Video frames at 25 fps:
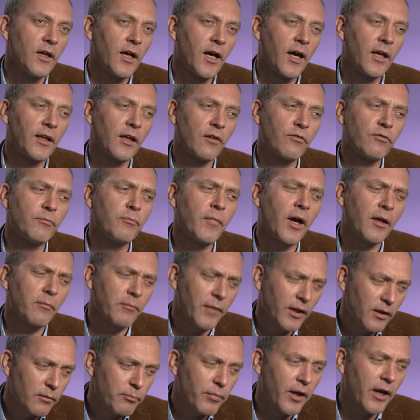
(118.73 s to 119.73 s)
And I've had
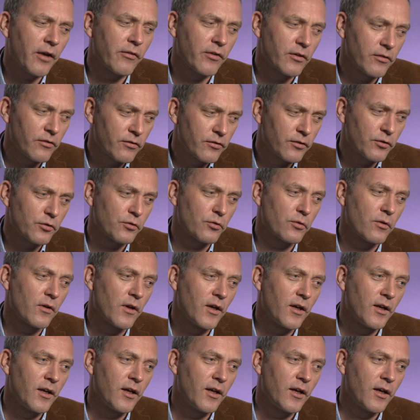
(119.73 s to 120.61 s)
many parents who